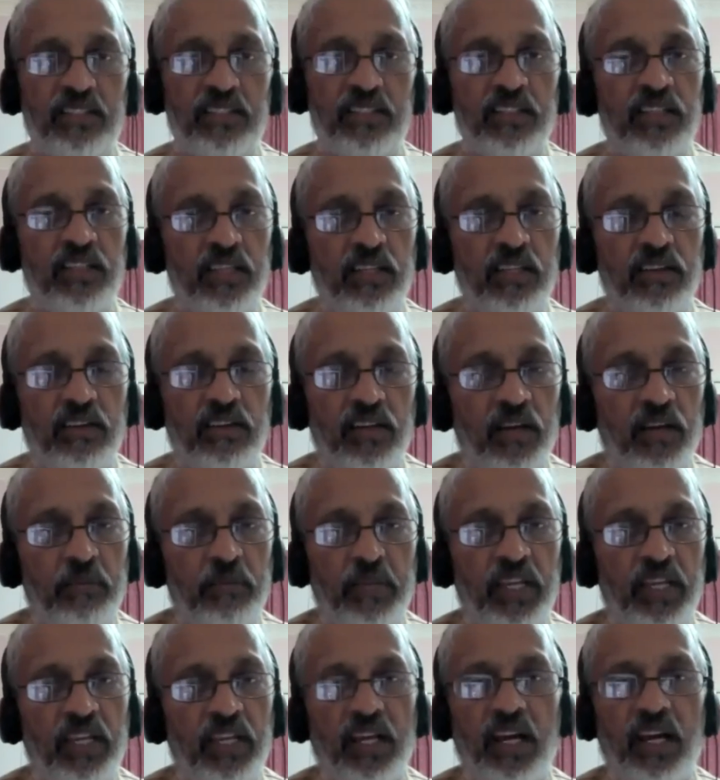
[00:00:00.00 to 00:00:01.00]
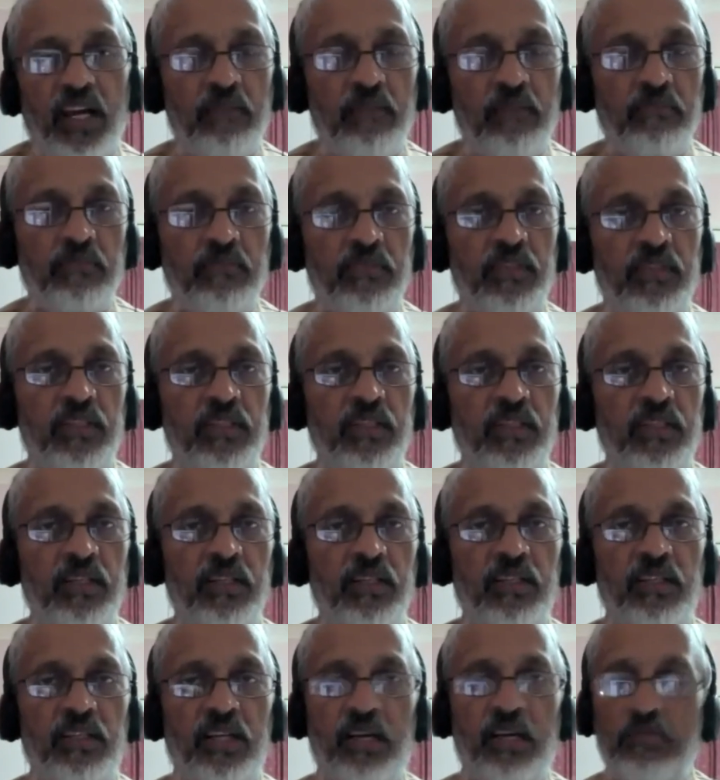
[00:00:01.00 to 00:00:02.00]
You know, I mean, I'm
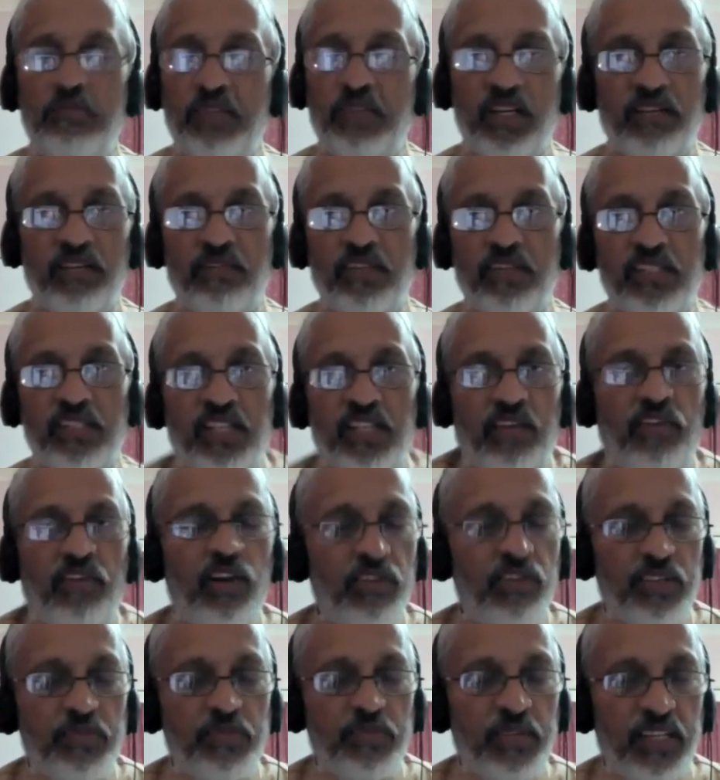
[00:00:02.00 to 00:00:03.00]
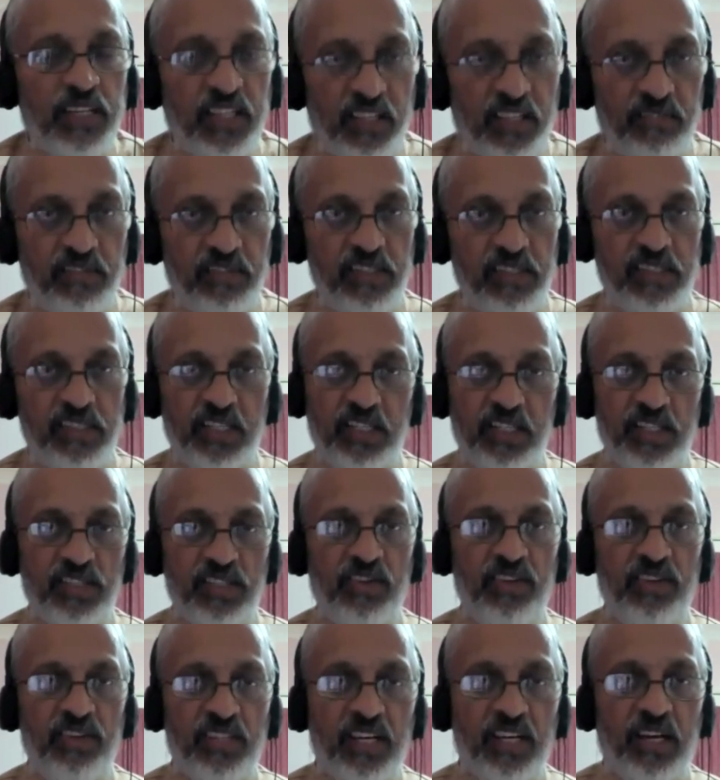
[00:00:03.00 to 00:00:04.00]
convinced. I've always been convinced that it's
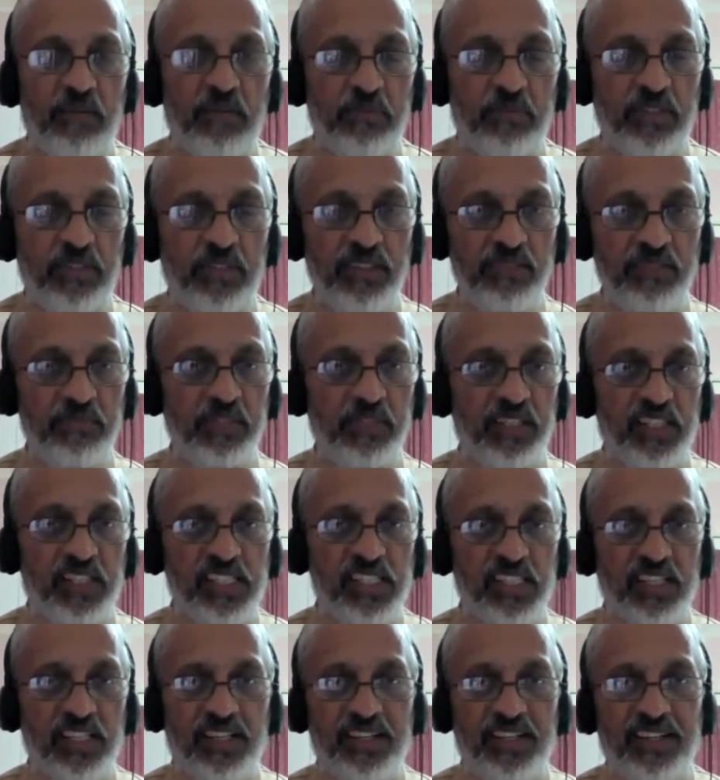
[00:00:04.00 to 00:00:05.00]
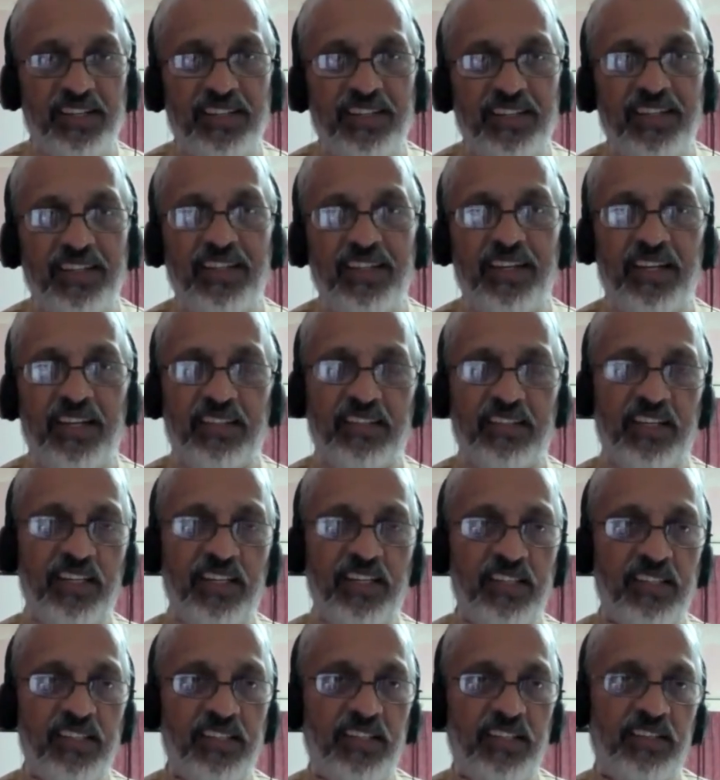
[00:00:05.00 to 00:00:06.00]
going to happen because as
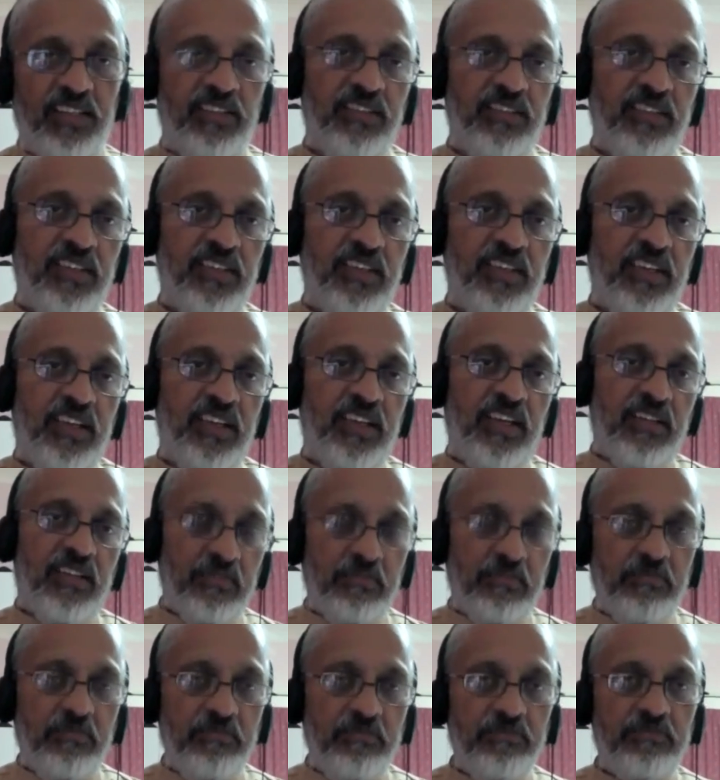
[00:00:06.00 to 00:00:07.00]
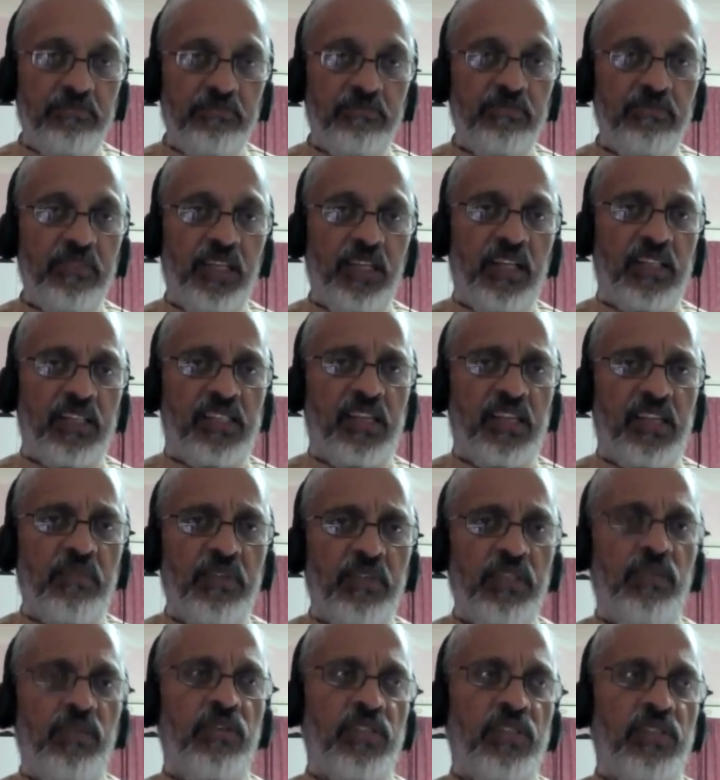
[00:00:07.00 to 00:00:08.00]
an, you know, as
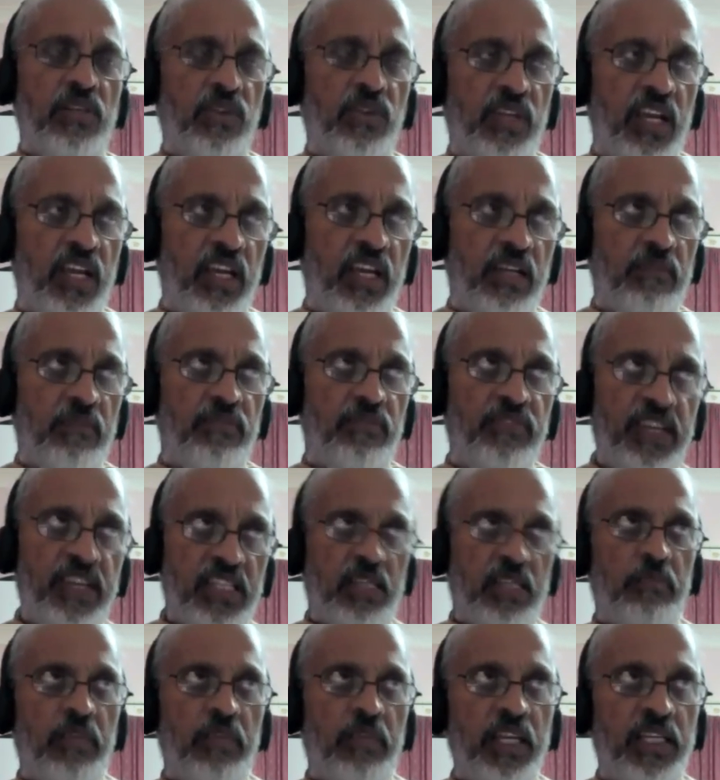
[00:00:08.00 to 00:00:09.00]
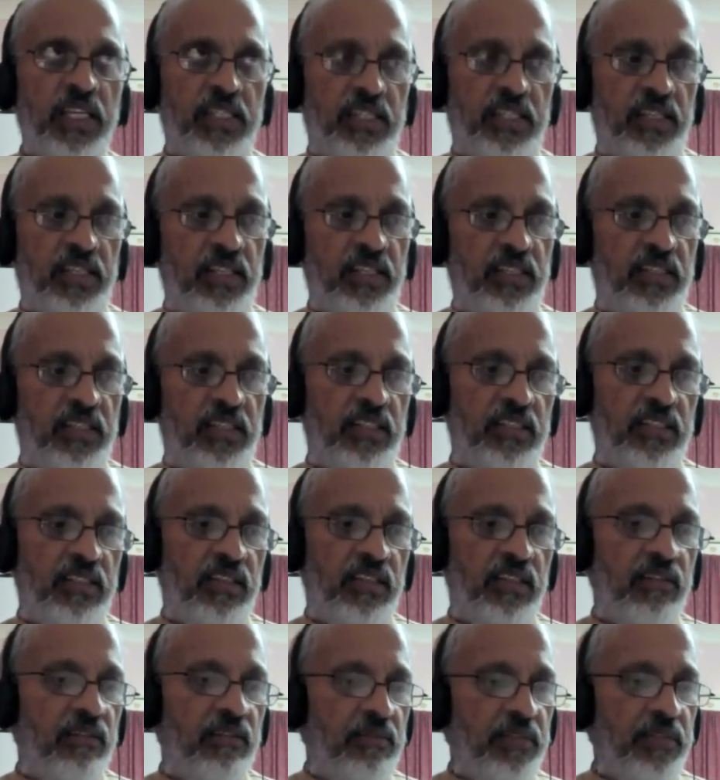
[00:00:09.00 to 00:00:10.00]
someone who's looking at feasibility. So,
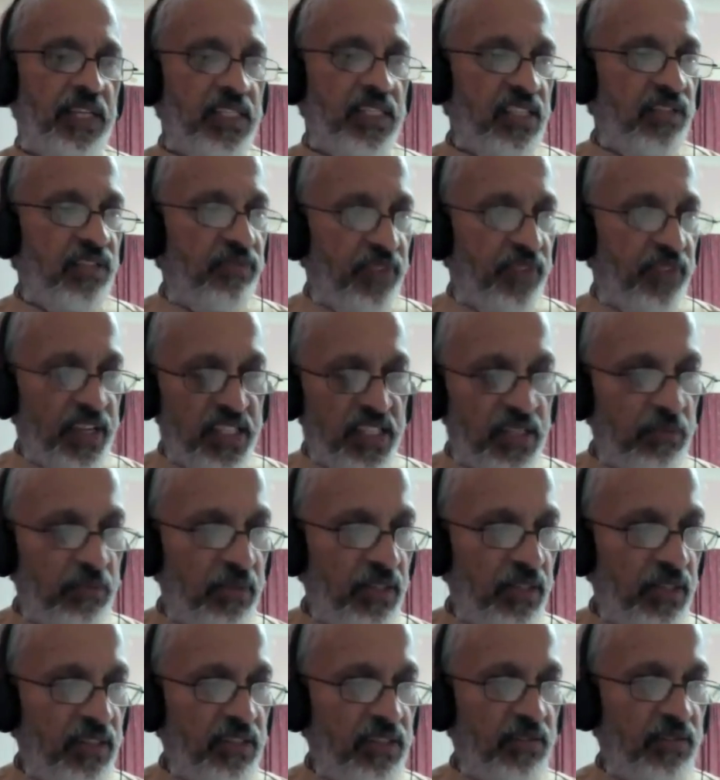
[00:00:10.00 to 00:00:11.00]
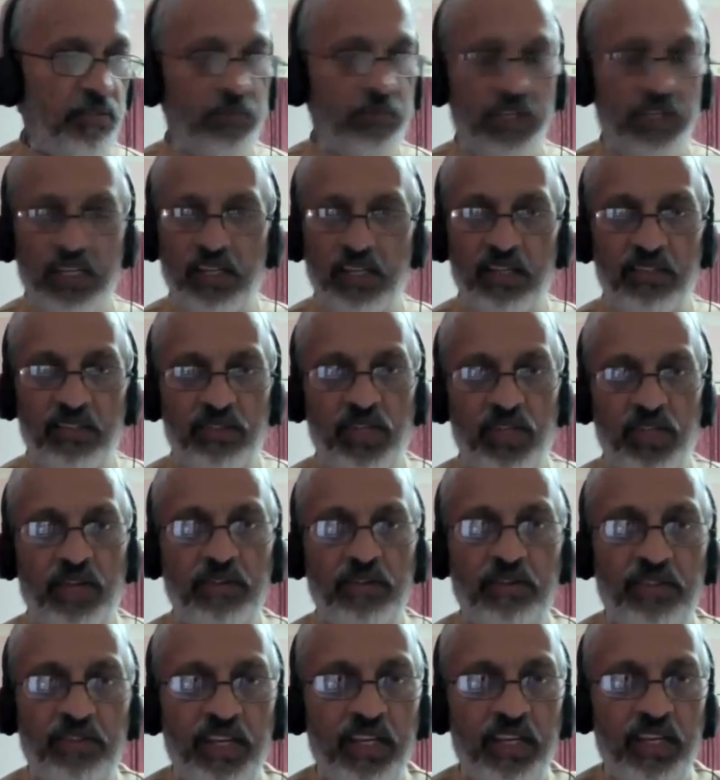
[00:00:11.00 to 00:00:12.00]
I mean, is it feasible to have
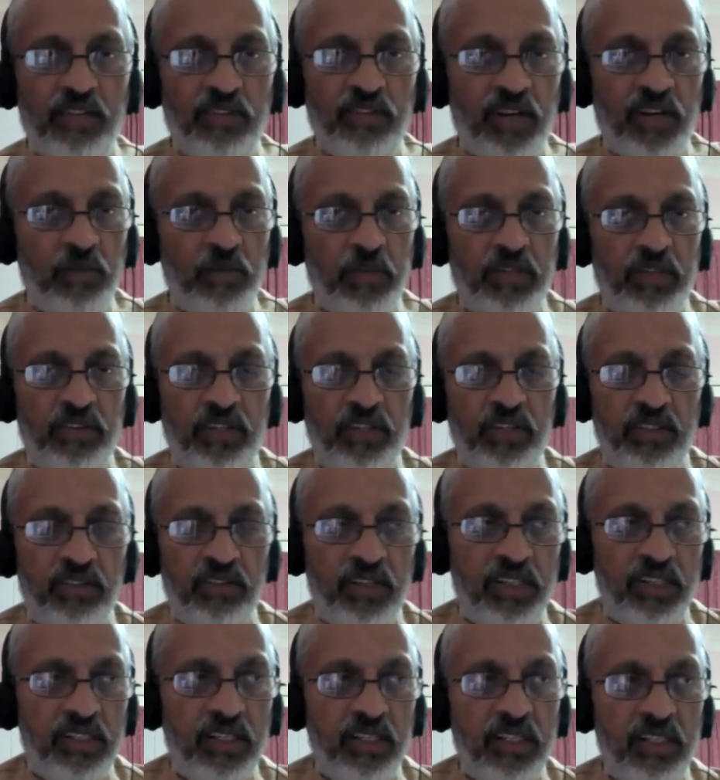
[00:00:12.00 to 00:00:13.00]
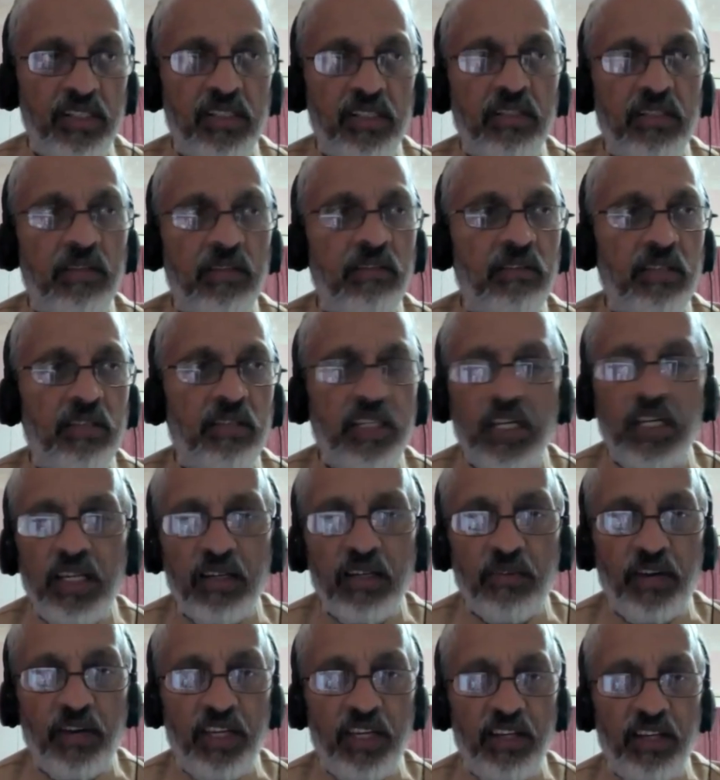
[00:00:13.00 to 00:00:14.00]
a vegan world by 2026?
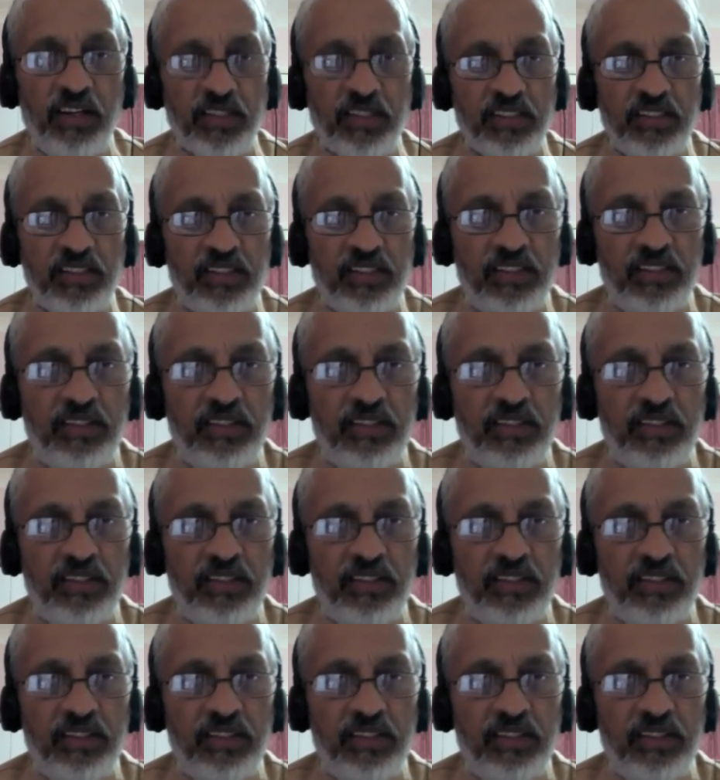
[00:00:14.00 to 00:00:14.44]
Yeah, why not?